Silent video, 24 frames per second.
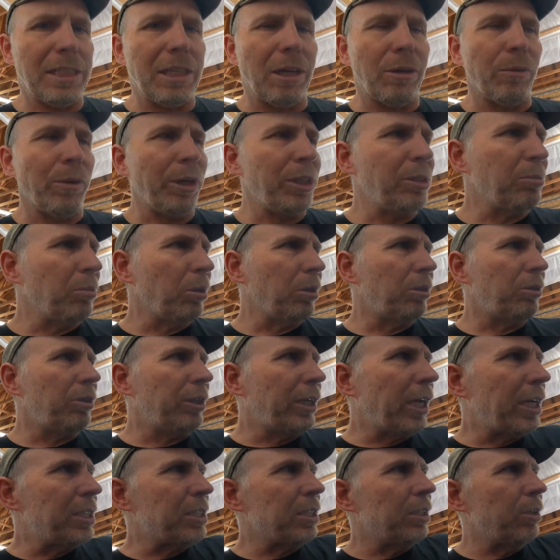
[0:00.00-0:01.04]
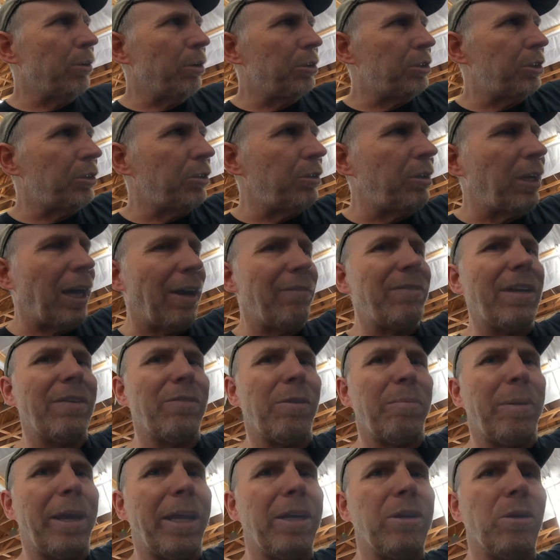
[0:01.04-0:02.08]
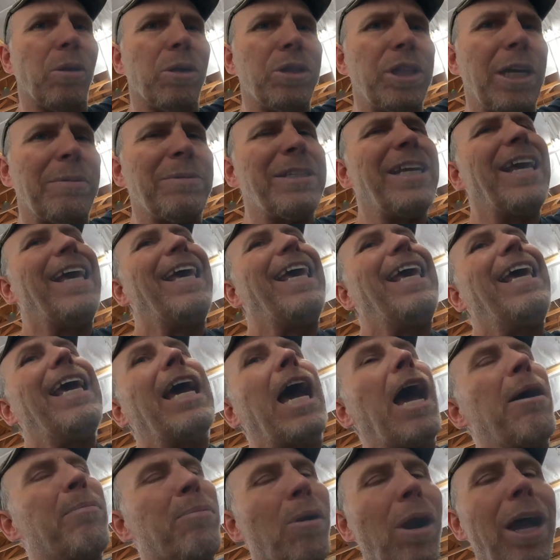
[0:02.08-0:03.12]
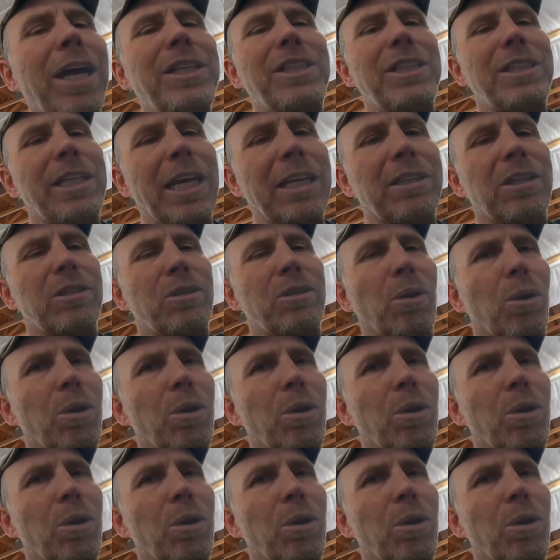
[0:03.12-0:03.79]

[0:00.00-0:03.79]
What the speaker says: that sound reasonable to you guys that know what you're doing? I've never painted door jams. I probably should take the